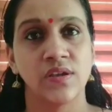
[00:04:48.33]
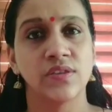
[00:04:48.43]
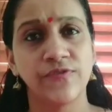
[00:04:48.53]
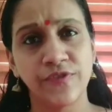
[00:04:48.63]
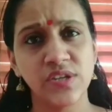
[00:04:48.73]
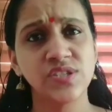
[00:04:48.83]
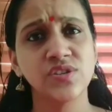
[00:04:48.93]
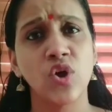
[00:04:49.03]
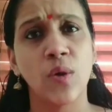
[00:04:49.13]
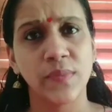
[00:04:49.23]
The
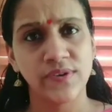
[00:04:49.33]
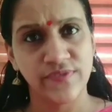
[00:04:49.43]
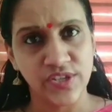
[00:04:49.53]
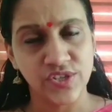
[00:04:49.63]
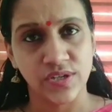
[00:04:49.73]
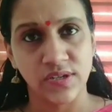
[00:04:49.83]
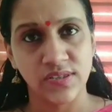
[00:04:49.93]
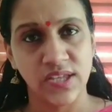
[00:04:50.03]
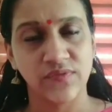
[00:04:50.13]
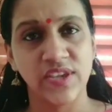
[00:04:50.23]
first common feature
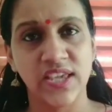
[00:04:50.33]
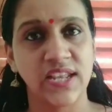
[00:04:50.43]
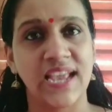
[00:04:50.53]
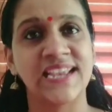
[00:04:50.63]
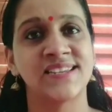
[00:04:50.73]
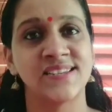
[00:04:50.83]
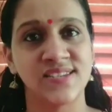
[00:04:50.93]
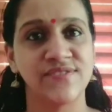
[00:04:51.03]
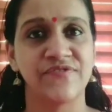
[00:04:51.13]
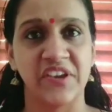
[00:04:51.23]
that we can
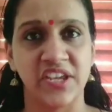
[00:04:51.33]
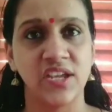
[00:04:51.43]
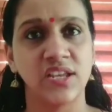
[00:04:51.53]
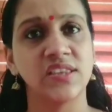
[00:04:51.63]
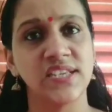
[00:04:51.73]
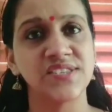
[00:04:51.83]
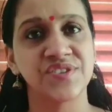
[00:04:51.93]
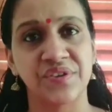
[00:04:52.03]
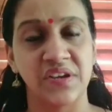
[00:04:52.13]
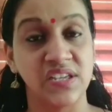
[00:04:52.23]
identify in
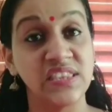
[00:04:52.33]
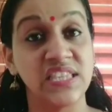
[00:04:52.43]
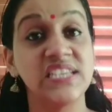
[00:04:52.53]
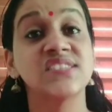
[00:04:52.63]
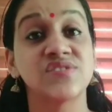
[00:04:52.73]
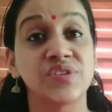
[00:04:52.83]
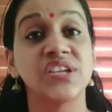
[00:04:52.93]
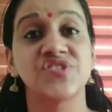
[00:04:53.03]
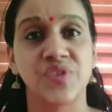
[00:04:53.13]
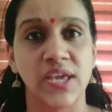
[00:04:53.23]
these 3
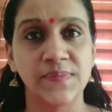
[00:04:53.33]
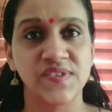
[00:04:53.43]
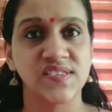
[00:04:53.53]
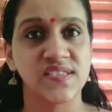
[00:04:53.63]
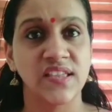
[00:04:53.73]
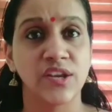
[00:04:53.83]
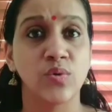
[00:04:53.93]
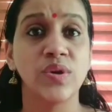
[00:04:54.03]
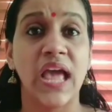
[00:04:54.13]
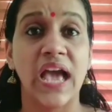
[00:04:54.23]
tribes is that they
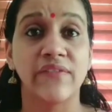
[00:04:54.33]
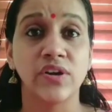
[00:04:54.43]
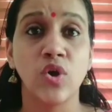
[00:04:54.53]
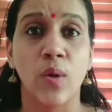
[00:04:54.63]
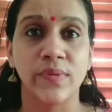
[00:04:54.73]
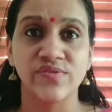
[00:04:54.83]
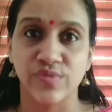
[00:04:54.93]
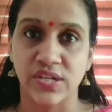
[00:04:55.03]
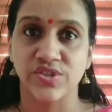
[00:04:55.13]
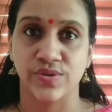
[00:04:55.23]
don't have a common
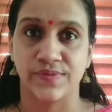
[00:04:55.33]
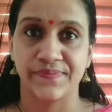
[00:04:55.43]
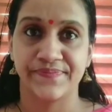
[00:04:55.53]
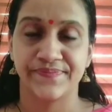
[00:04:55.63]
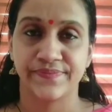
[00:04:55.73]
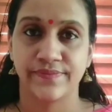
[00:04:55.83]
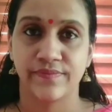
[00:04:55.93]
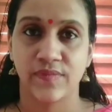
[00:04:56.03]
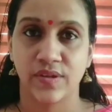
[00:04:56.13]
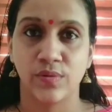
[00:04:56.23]
religion.
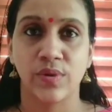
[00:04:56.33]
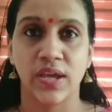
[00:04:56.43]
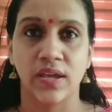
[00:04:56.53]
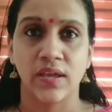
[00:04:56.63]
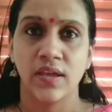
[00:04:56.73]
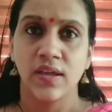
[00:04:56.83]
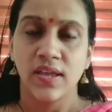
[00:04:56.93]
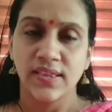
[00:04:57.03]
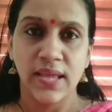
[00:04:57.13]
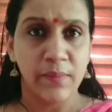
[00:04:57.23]
Okay,
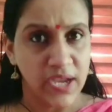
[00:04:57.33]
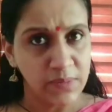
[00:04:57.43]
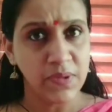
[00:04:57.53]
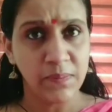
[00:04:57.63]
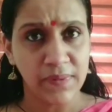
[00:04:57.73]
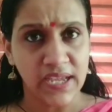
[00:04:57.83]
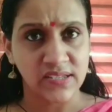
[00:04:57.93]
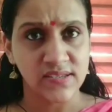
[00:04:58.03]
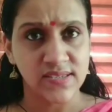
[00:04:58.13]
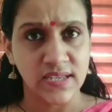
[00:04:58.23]
they might be
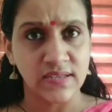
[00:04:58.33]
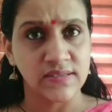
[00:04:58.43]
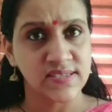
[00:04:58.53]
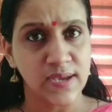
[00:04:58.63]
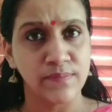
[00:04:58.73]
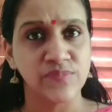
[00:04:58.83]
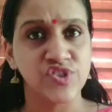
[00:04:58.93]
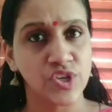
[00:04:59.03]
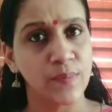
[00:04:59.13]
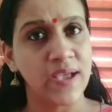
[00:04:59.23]
practicing some
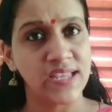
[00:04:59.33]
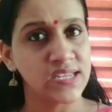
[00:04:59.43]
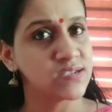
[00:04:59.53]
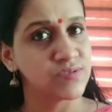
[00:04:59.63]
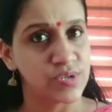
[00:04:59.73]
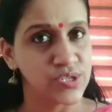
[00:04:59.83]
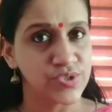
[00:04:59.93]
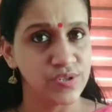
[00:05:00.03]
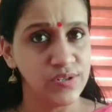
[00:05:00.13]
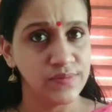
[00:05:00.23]
Germanic
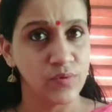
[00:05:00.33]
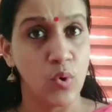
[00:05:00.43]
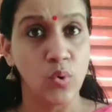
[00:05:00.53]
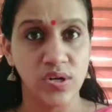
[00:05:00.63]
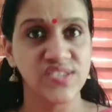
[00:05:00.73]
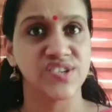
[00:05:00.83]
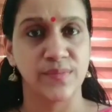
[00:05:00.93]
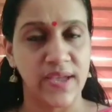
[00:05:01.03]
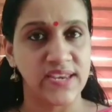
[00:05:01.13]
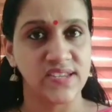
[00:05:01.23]
religion, old
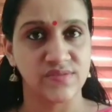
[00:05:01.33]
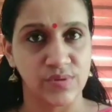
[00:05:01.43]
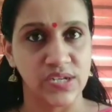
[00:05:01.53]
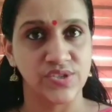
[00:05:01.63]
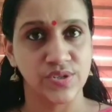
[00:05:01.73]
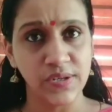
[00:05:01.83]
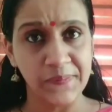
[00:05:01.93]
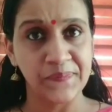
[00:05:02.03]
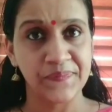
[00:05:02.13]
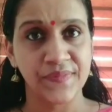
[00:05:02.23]
Germanic religion,
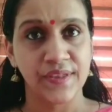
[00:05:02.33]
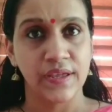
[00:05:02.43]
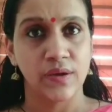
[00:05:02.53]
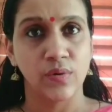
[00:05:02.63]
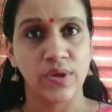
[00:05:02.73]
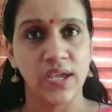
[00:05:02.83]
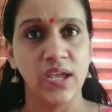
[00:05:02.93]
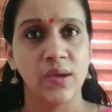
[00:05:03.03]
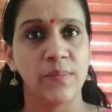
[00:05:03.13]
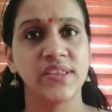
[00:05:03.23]
okay,
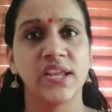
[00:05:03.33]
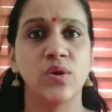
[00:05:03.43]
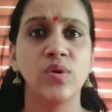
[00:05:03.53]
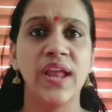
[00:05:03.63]
but they don't